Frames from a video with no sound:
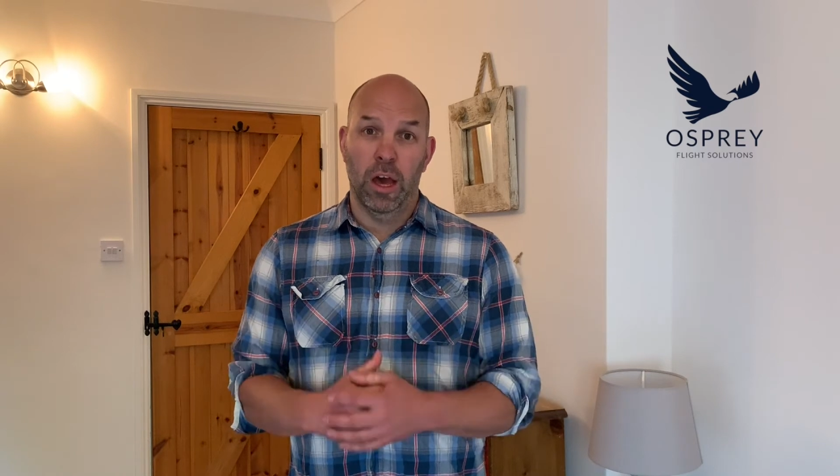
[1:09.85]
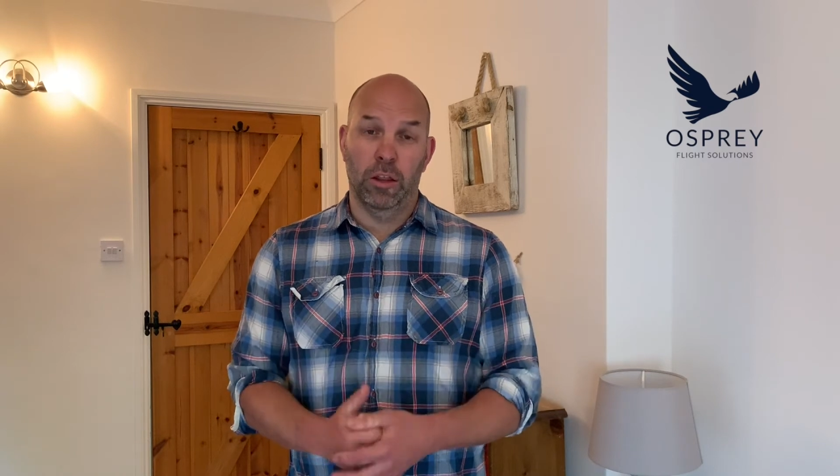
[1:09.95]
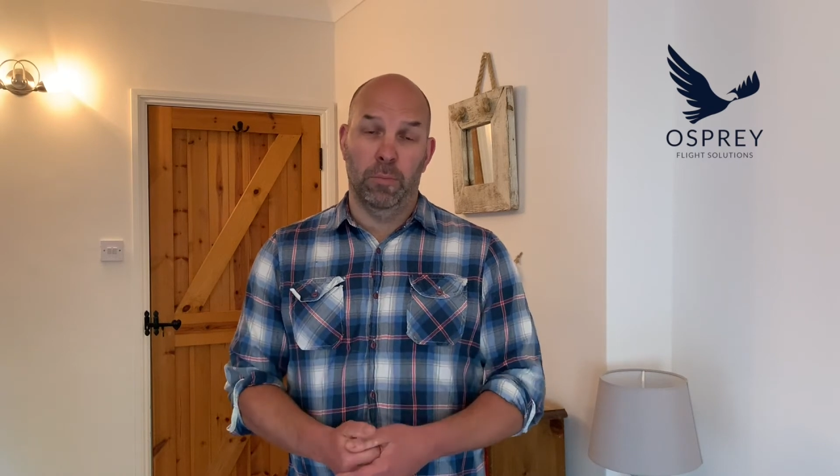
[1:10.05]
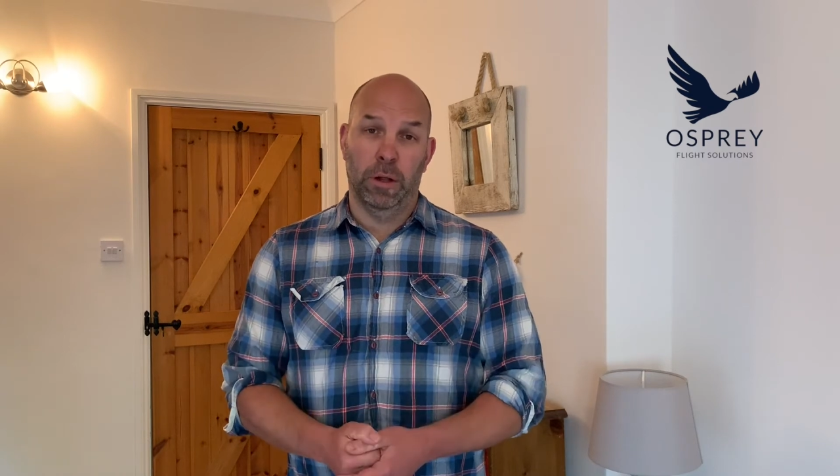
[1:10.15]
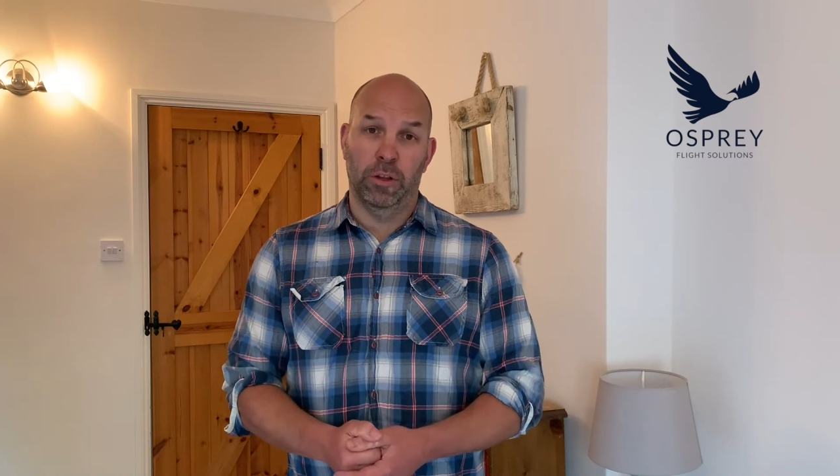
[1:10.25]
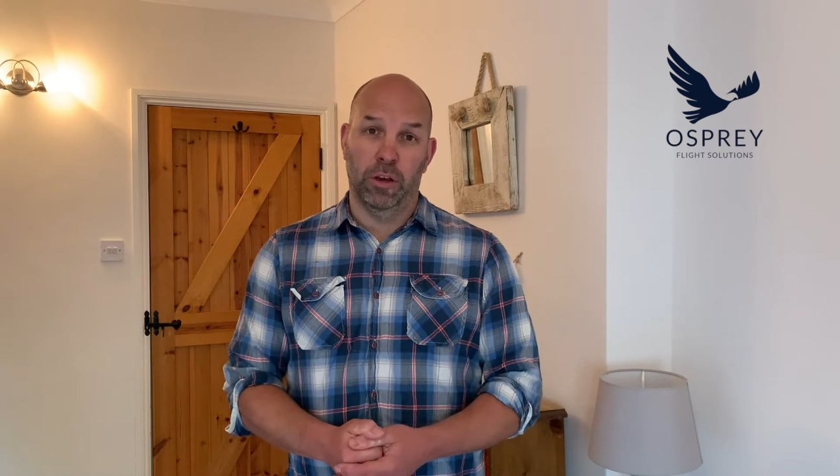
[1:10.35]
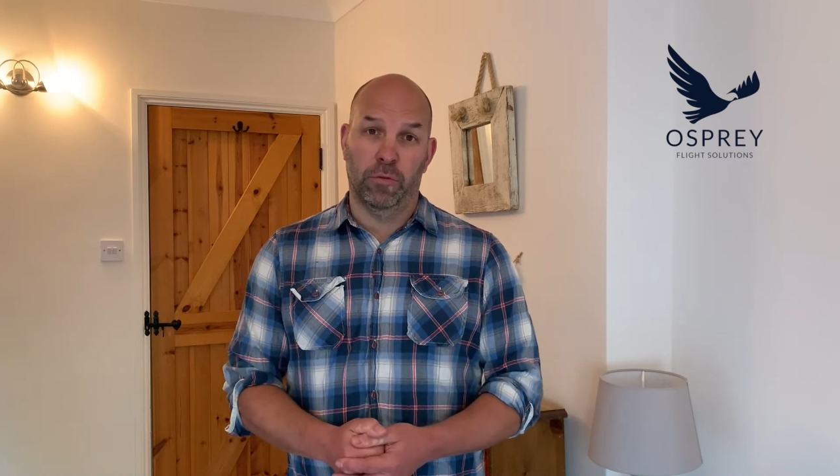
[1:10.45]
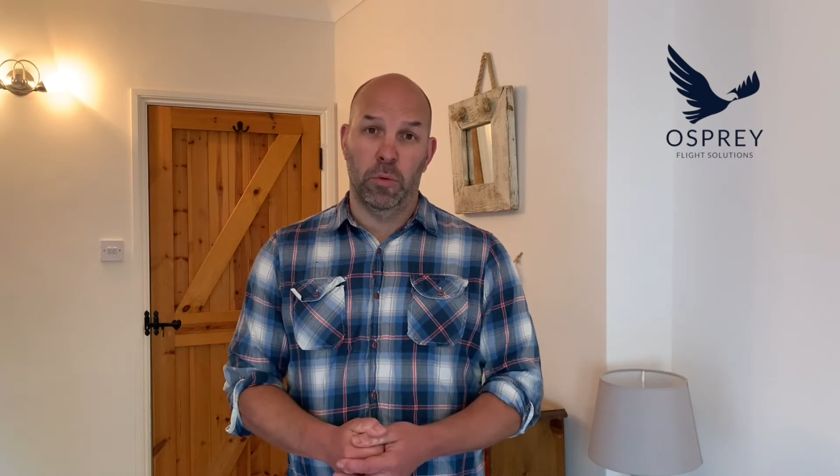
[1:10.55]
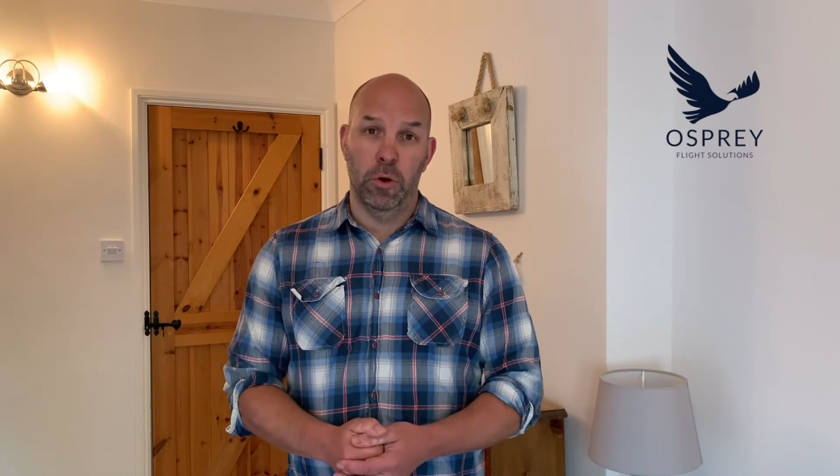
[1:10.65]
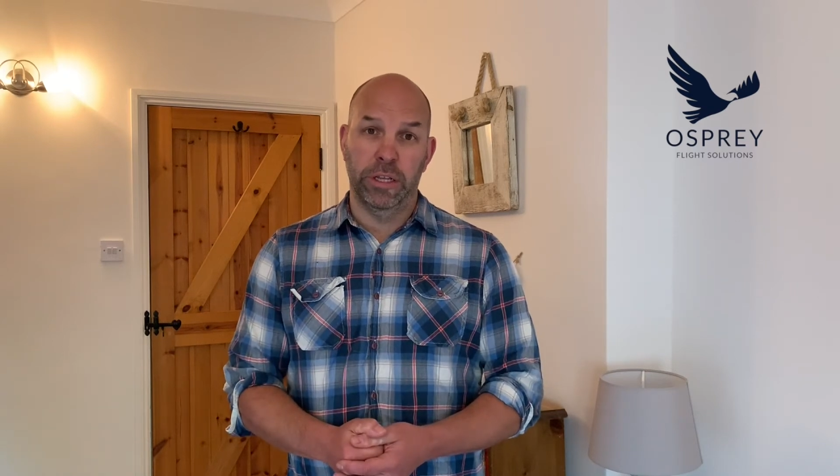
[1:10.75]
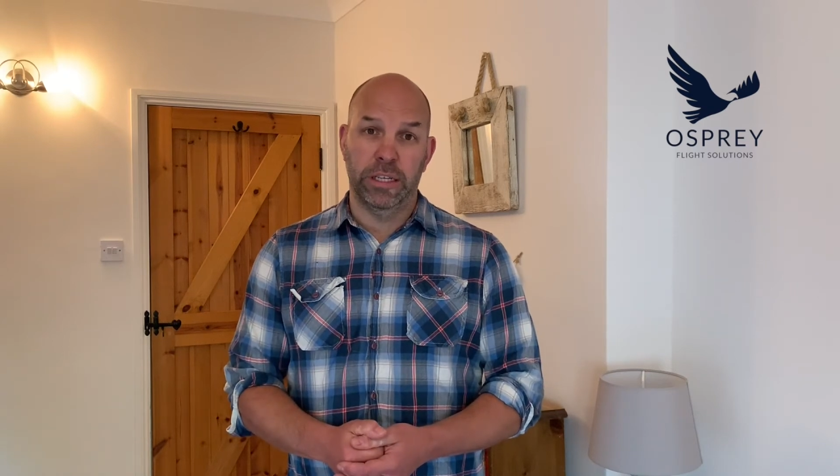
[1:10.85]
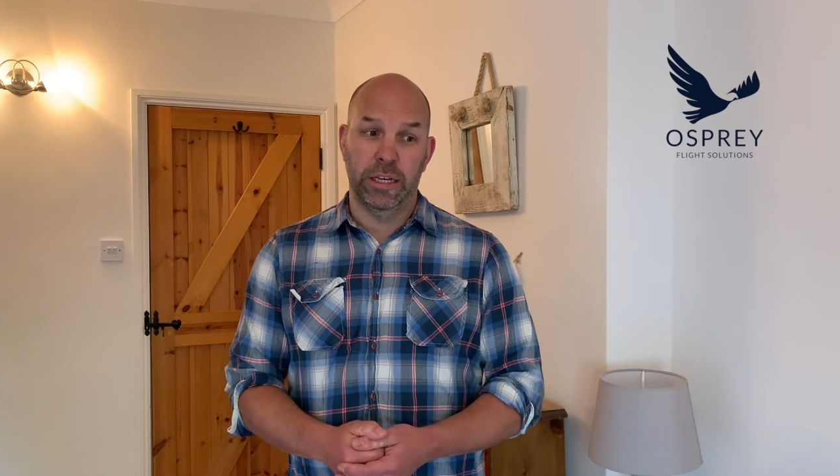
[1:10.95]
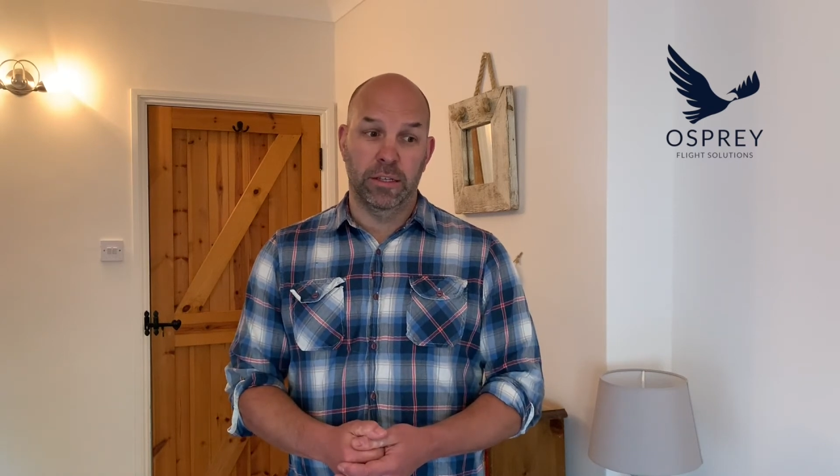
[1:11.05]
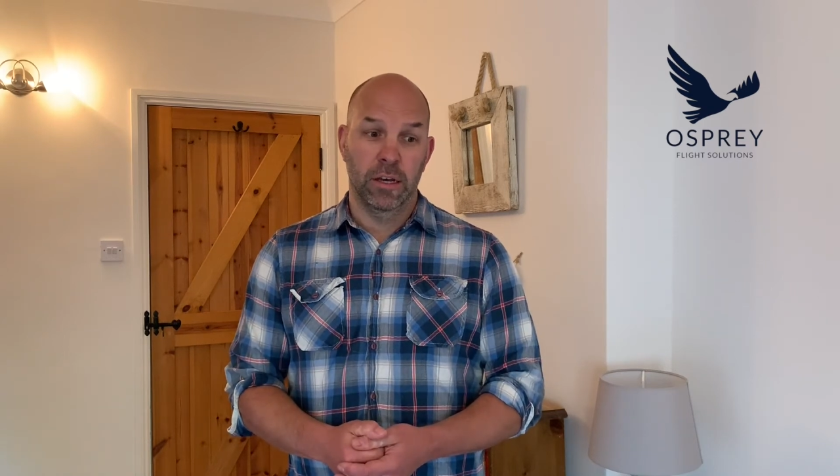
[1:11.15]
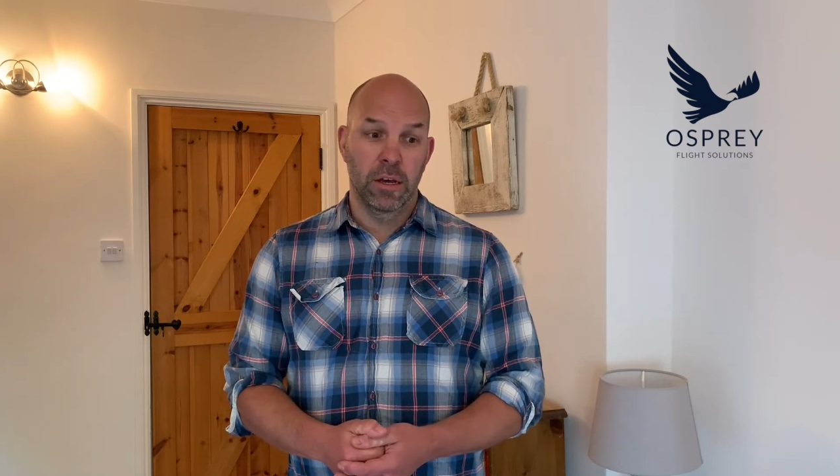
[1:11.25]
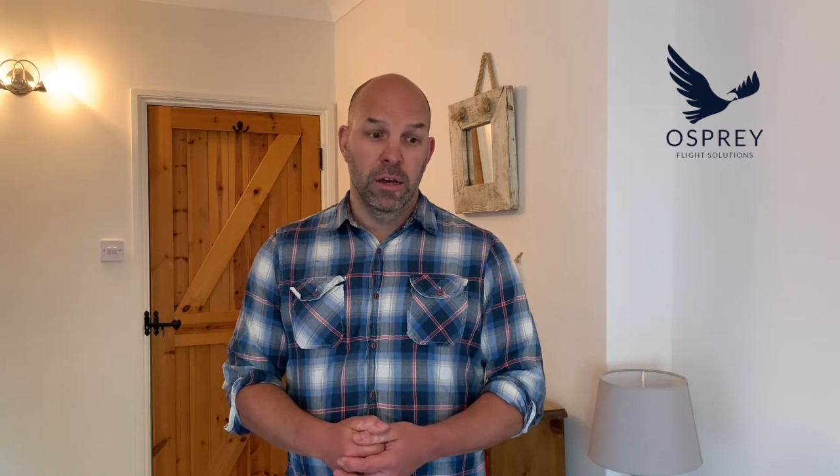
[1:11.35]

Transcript: and the building of communities.